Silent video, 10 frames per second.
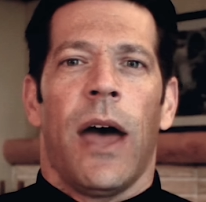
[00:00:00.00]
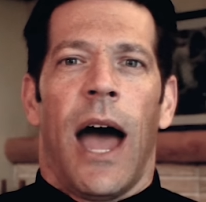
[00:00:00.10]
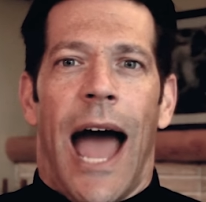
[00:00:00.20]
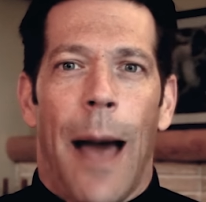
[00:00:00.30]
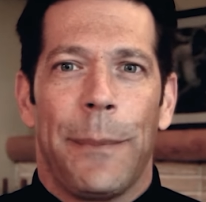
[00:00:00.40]

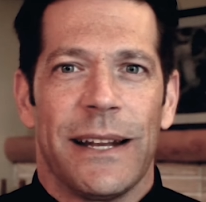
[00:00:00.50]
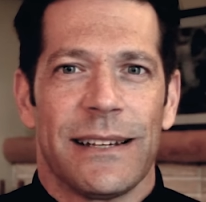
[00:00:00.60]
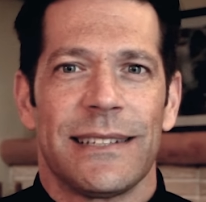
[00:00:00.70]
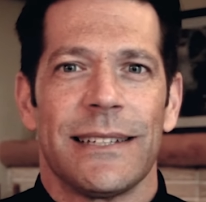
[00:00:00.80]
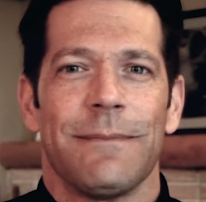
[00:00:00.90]

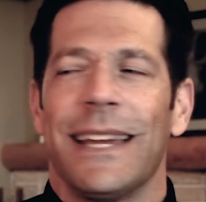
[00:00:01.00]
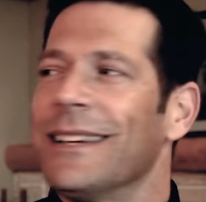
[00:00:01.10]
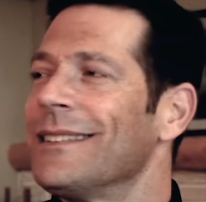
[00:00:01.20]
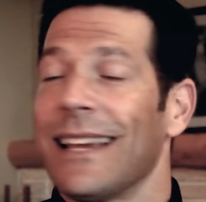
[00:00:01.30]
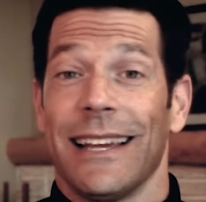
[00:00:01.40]
Happiness
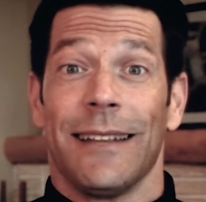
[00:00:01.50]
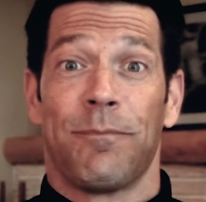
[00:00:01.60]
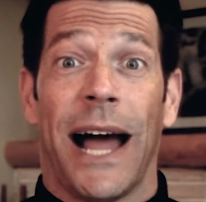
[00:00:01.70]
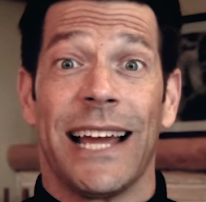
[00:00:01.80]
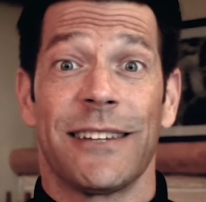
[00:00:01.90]
is,
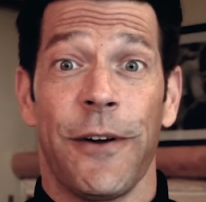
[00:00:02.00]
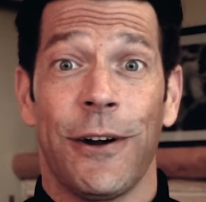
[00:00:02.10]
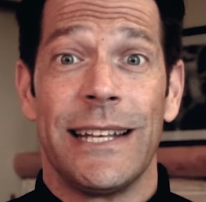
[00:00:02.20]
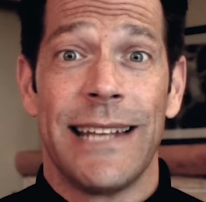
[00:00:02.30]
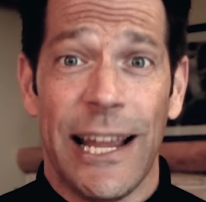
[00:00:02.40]
by its
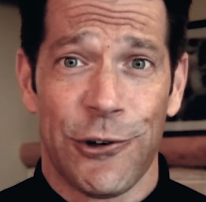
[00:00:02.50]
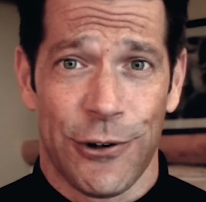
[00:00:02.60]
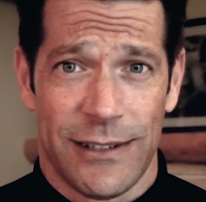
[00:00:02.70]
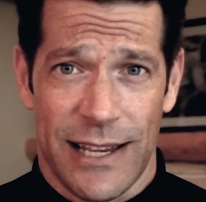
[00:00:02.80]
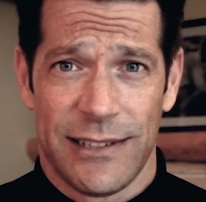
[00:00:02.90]
very nature,
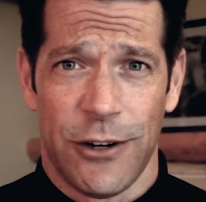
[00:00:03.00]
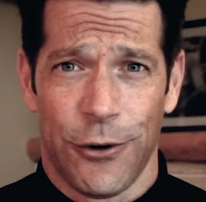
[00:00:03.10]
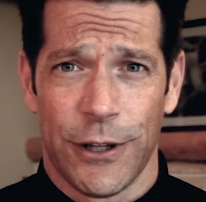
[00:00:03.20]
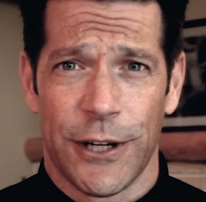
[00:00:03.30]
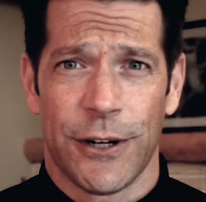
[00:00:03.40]
as I said
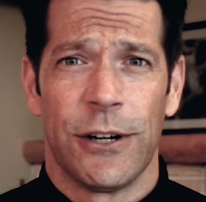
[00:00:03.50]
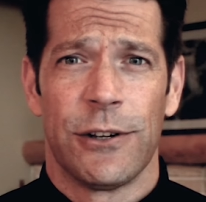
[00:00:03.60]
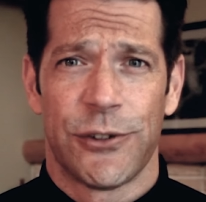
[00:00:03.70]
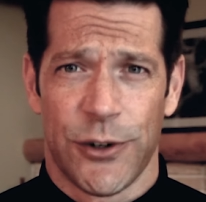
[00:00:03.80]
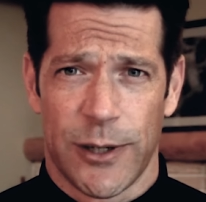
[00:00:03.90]
earlier,
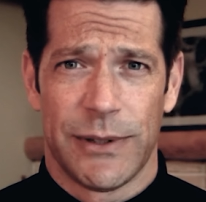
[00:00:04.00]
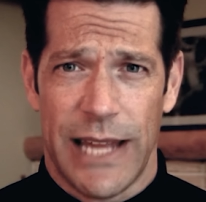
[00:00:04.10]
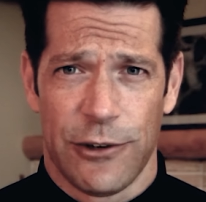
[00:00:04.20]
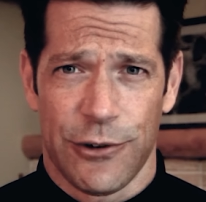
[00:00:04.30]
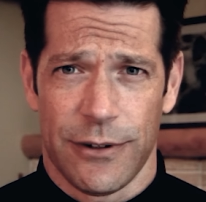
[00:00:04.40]

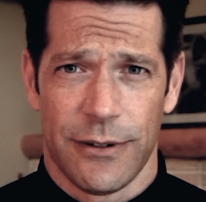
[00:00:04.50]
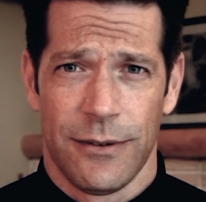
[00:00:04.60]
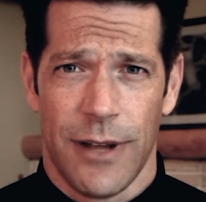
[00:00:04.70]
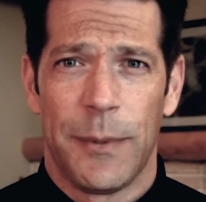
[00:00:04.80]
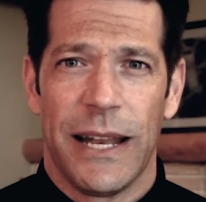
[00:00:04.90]
circumstantial.
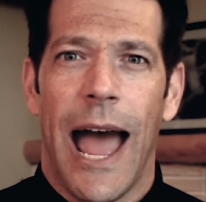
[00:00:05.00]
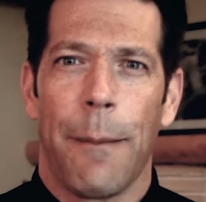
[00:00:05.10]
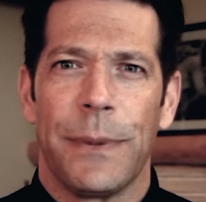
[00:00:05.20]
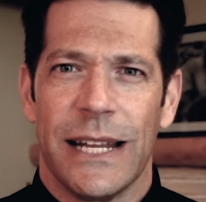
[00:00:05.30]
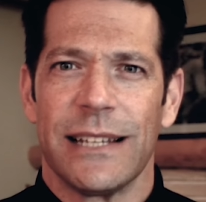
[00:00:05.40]
I mean,
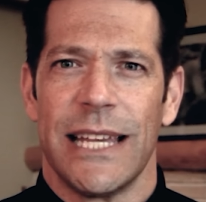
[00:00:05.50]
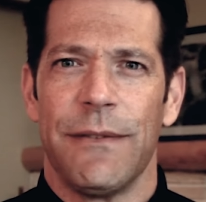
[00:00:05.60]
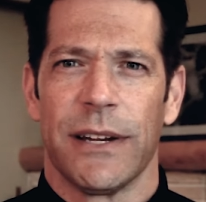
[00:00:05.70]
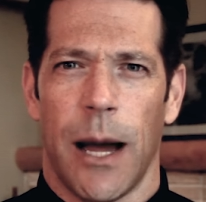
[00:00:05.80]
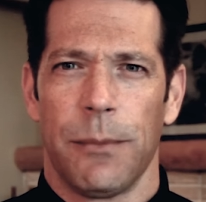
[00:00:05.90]
happiness
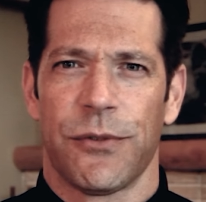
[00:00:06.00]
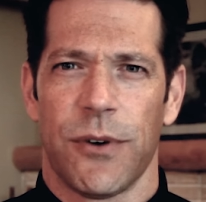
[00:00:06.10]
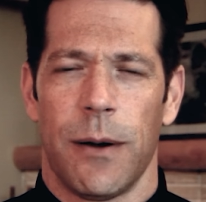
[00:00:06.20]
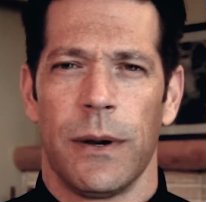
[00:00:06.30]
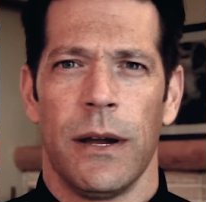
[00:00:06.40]
even comes
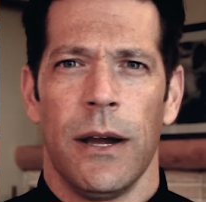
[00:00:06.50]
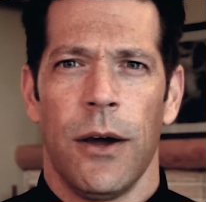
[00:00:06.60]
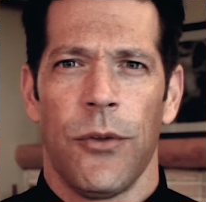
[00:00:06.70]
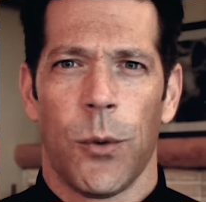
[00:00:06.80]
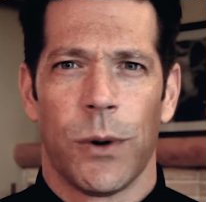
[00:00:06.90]
from
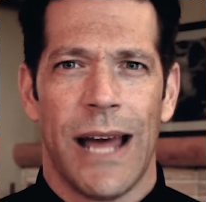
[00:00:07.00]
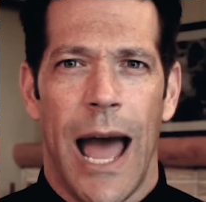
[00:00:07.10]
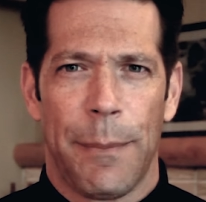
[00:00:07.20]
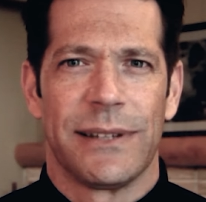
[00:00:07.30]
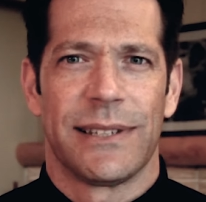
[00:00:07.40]
the word
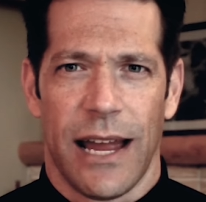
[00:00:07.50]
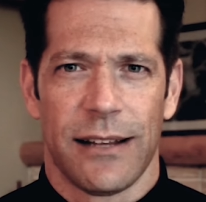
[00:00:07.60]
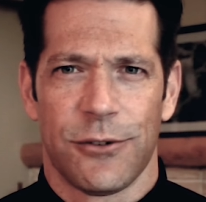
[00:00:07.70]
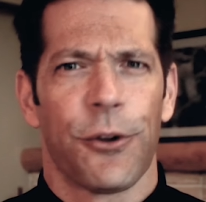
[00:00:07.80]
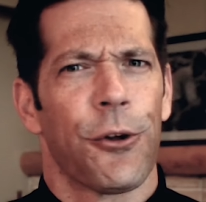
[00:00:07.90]

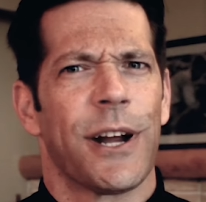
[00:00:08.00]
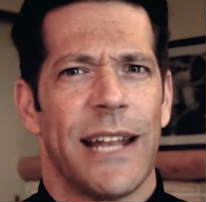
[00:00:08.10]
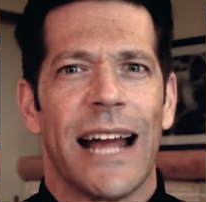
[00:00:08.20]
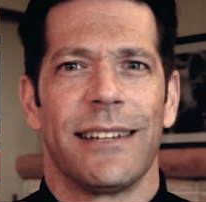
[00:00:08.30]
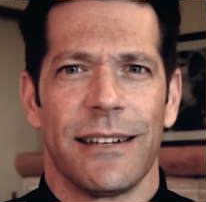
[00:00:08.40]
happenstance, or they're
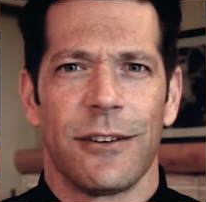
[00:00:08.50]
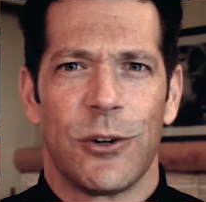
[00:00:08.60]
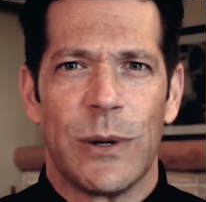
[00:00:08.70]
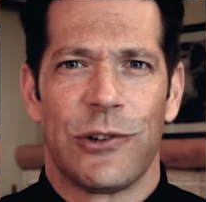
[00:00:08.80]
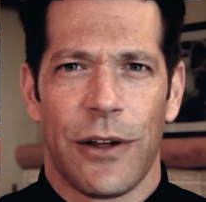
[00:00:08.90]
connected
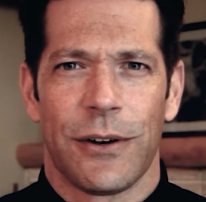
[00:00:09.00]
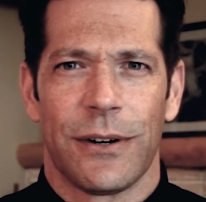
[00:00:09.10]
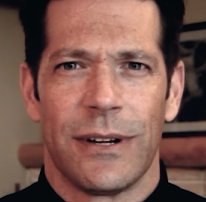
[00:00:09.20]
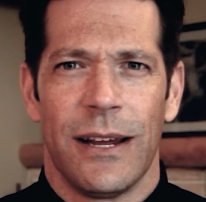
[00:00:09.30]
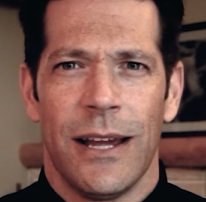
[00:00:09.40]
to each other,
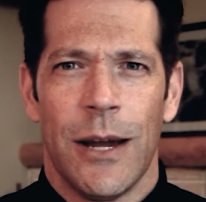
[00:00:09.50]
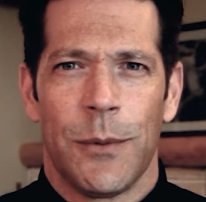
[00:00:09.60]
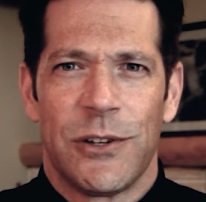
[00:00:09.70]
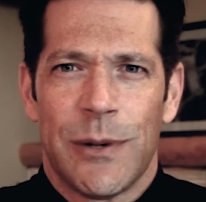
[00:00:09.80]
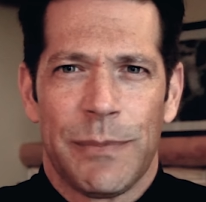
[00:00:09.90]

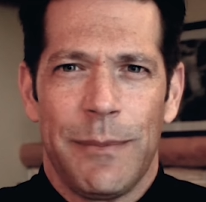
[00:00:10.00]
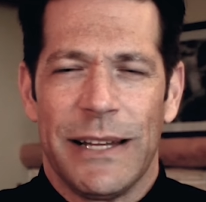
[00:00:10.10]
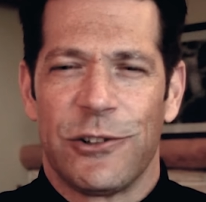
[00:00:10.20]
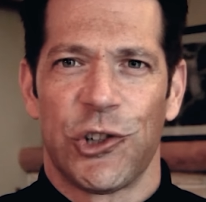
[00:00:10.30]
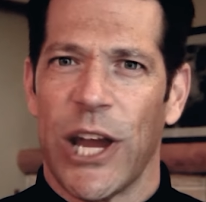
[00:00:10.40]
which simply
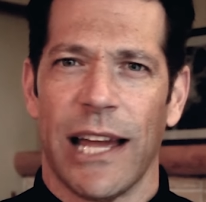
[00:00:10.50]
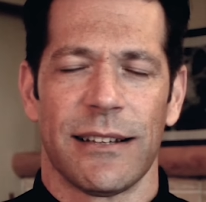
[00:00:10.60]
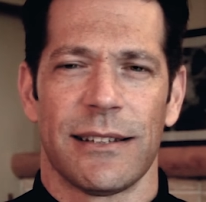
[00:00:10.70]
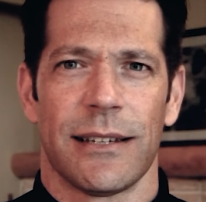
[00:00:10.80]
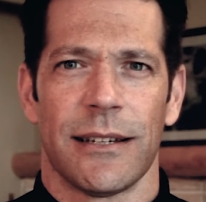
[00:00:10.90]
means
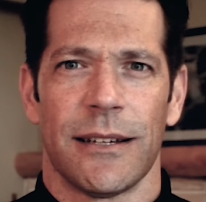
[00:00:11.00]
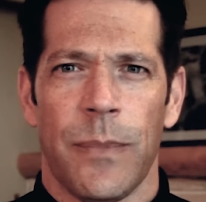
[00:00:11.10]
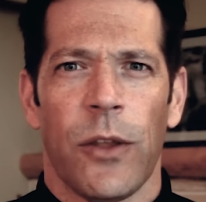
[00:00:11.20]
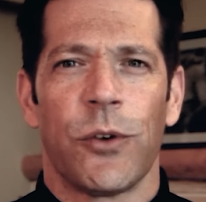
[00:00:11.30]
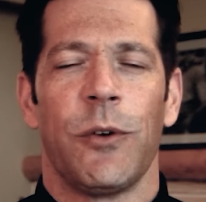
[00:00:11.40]
chance.
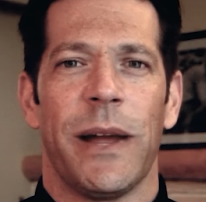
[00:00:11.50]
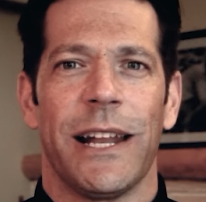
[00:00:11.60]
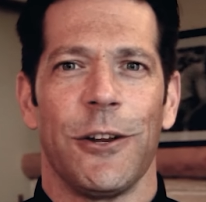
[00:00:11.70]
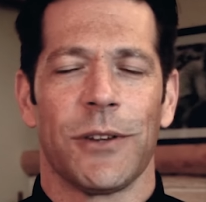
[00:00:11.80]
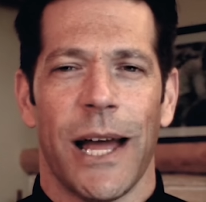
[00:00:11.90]
So if you made
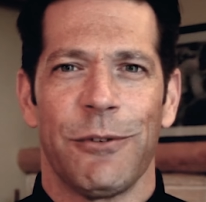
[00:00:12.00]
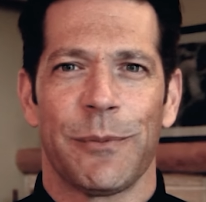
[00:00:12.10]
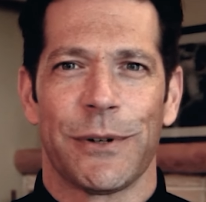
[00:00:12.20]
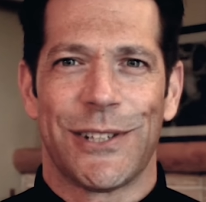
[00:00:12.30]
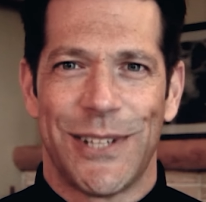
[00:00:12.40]
it your life's
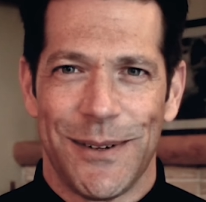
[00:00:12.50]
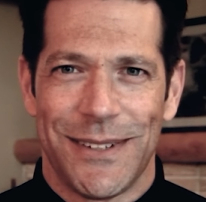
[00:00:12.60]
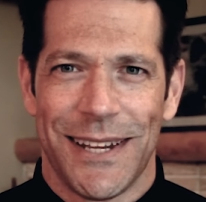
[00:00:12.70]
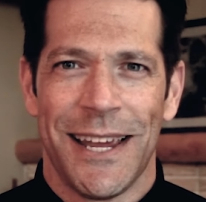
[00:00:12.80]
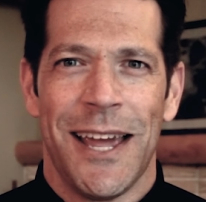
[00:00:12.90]

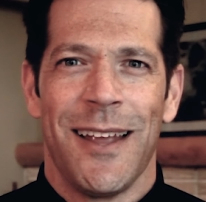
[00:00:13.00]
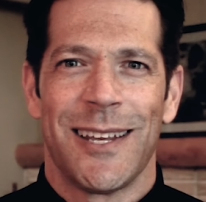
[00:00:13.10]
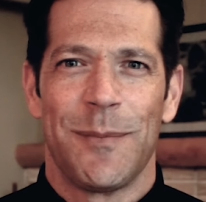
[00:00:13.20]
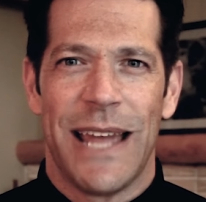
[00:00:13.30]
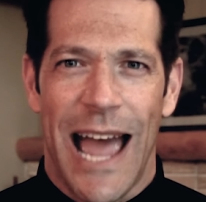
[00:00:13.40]
pursuit
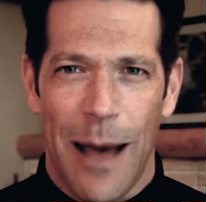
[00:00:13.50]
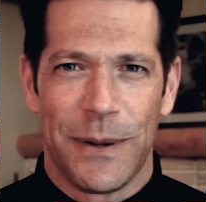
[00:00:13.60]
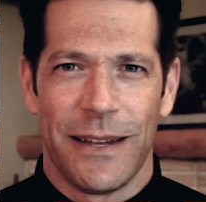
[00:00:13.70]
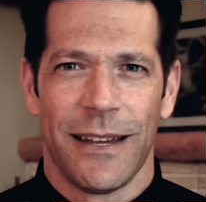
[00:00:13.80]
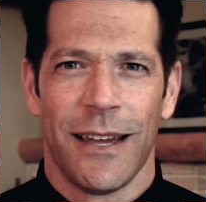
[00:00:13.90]
to be
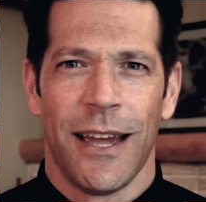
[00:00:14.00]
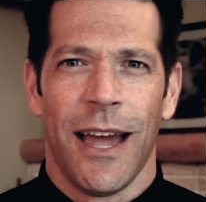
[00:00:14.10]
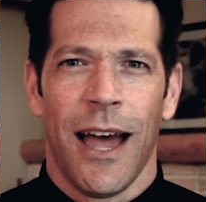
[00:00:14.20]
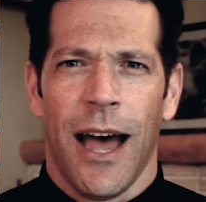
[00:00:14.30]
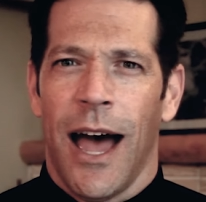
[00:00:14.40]
happy,
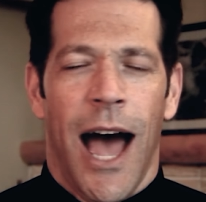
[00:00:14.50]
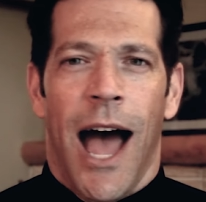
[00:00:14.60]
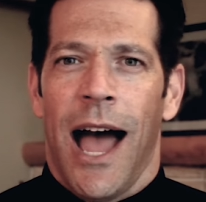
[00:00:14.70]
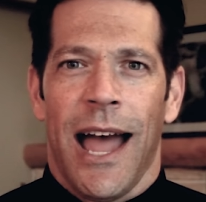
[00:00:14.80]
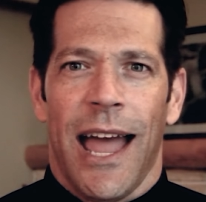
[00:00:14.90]

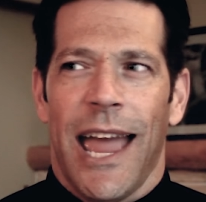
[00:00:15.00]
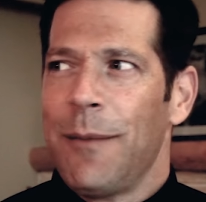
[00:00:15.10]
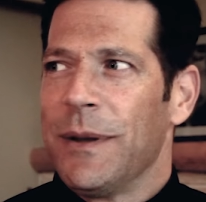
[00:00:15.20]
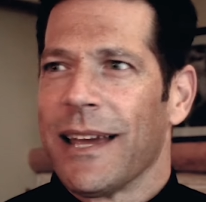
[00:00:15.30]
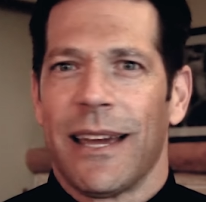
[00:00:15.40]
it'd
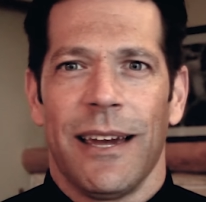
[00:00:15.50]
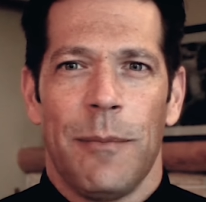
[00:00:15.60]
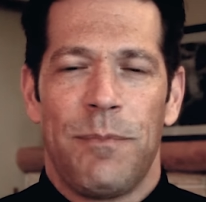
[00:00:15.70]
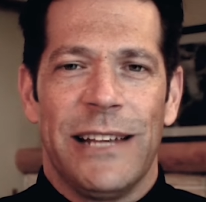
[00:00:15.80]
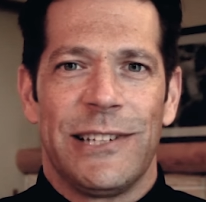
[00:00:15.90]
be like
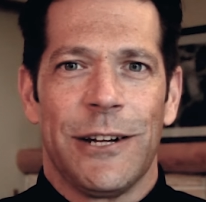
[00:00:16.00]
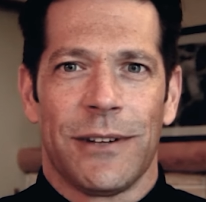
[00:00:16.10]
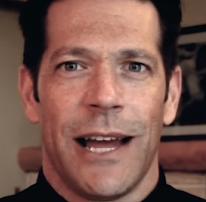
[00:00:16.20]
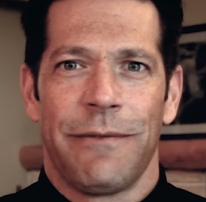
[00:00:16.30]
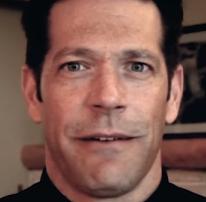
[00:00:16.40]
basing your
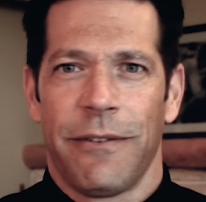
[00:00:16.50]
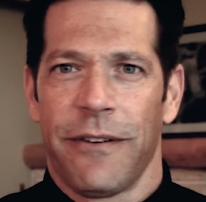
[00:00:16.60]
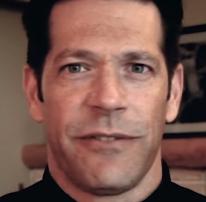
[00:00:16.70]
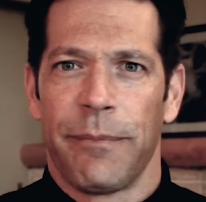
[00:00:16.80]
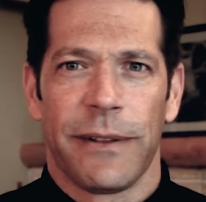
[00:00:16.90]
life off of a
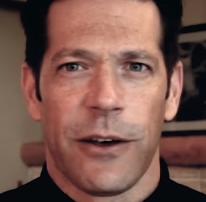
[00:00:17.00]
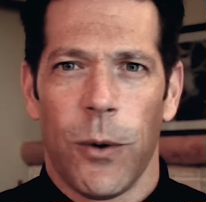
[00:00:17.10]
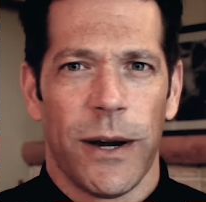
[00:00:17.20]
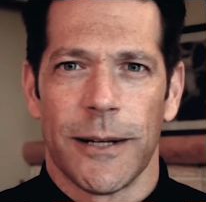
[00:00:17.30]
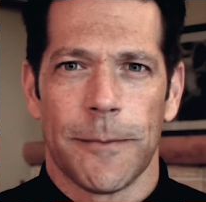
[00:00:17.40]
flip of the
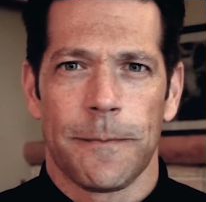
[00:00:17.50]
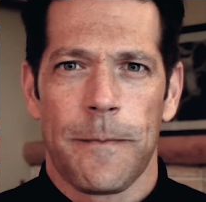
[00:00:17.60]
coin